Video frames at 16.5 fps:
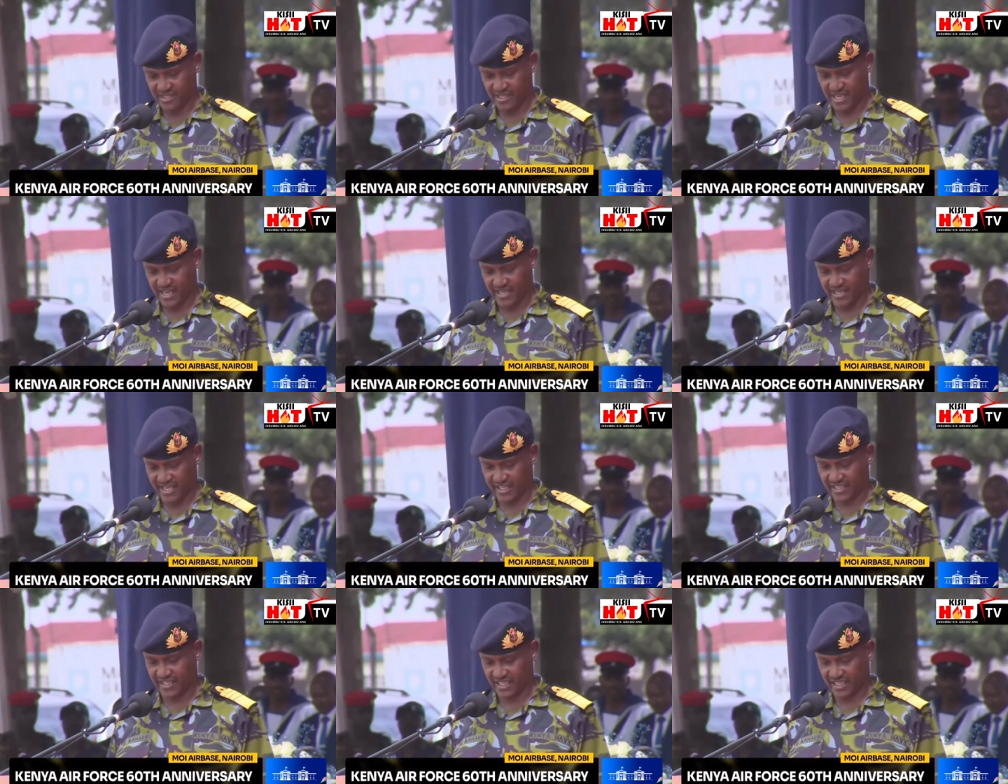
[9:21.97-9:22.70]
and
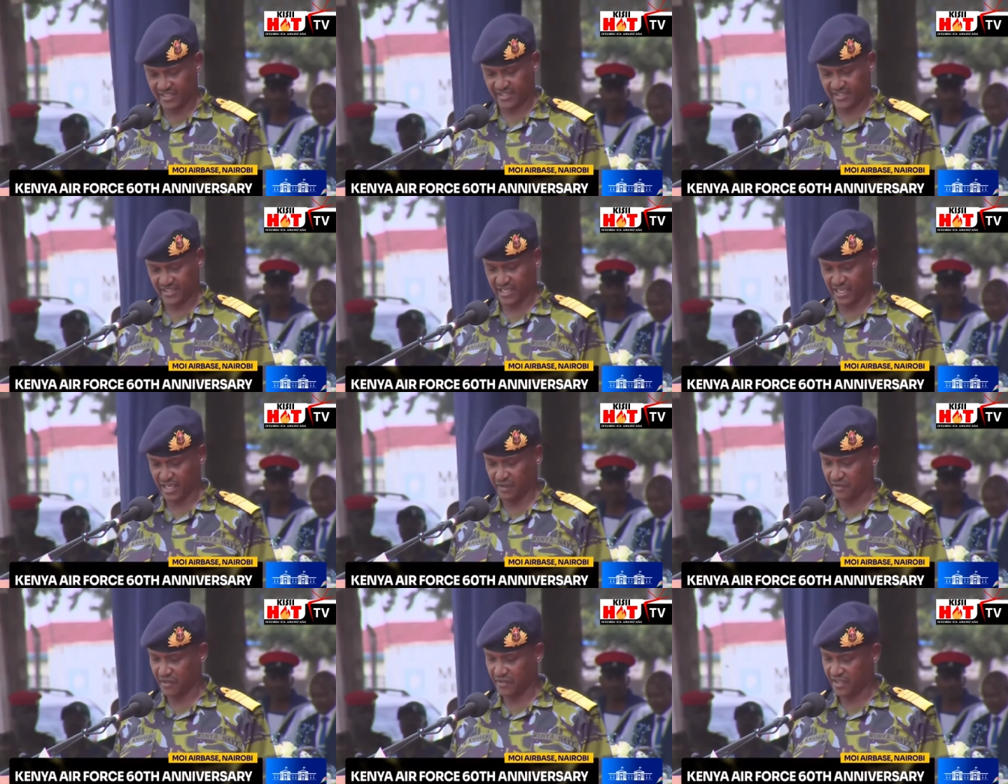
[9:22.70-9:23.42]
excellence in
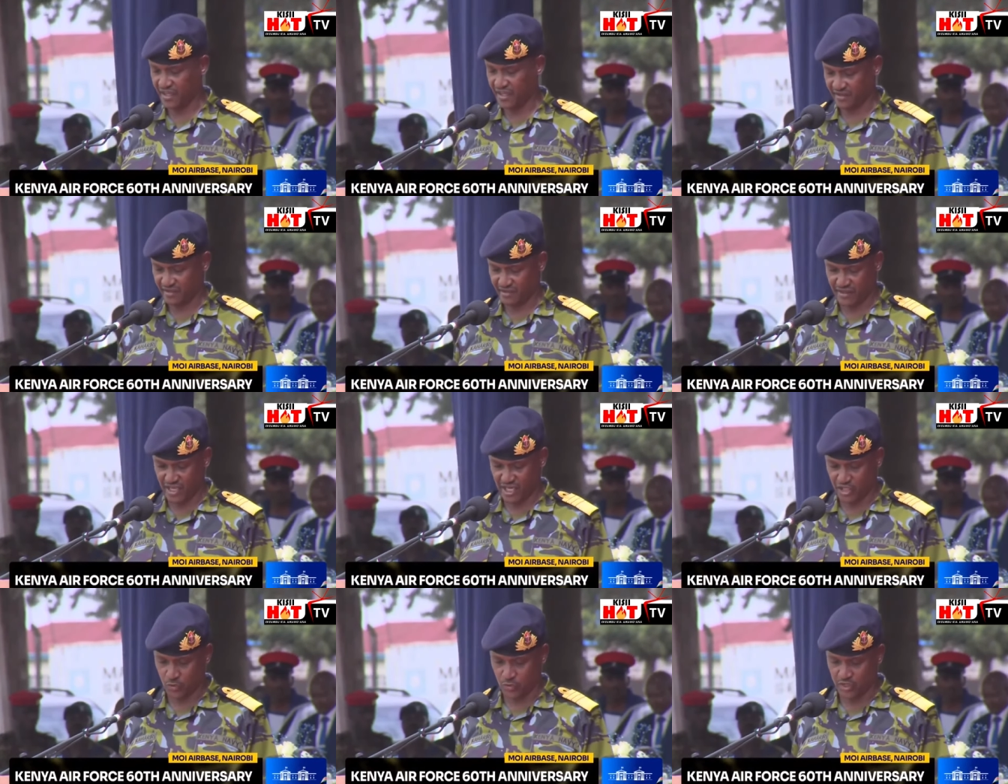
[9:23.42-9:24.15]
everything
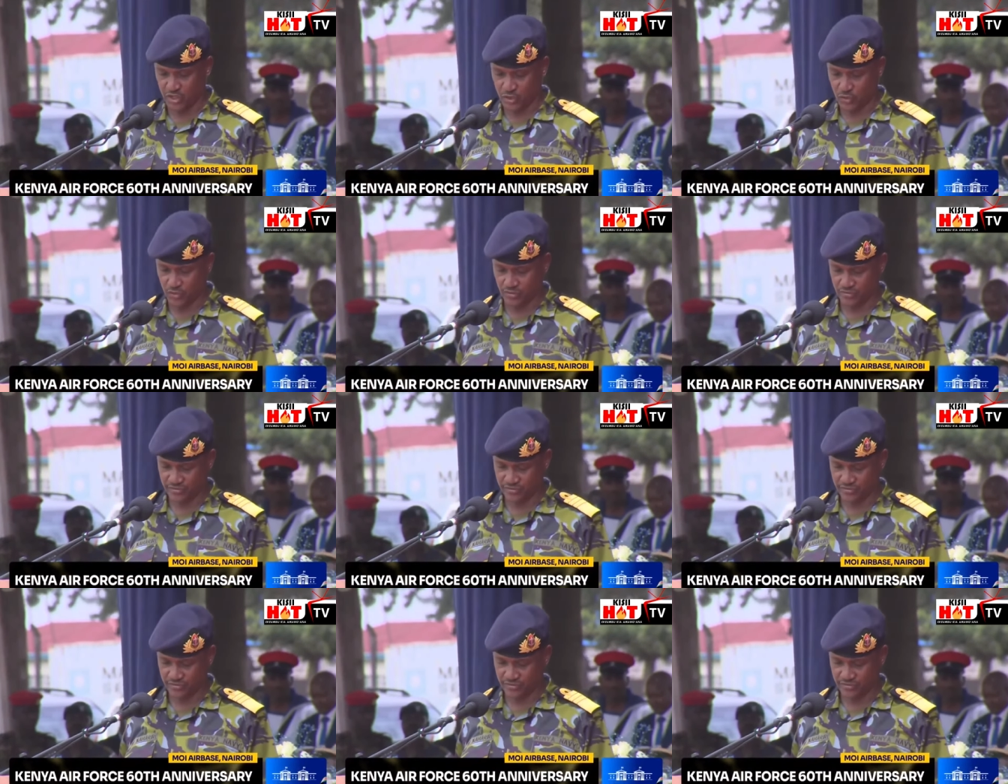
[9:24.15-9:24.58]
that we do.